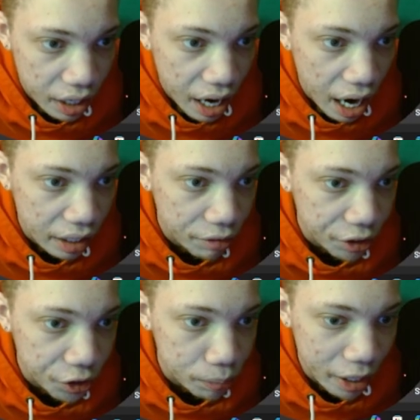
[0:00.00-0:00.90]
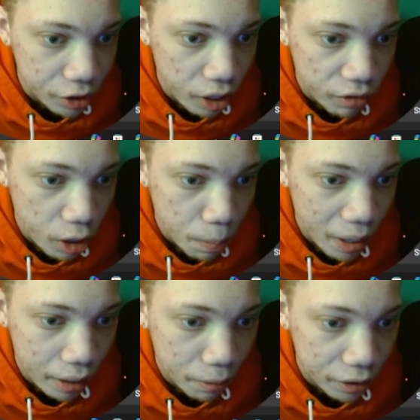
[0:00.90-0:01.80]
I never use Microsoft
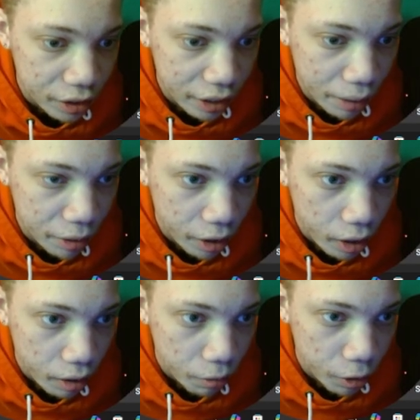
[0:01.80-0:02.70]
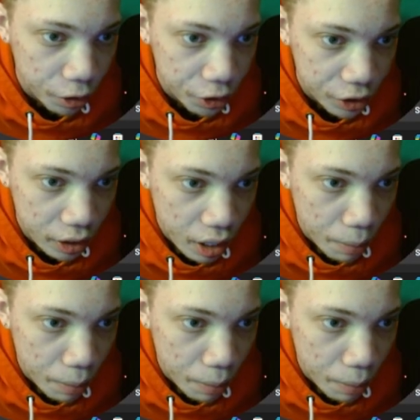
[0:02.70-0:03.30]
Copilot, but today we're going to use it.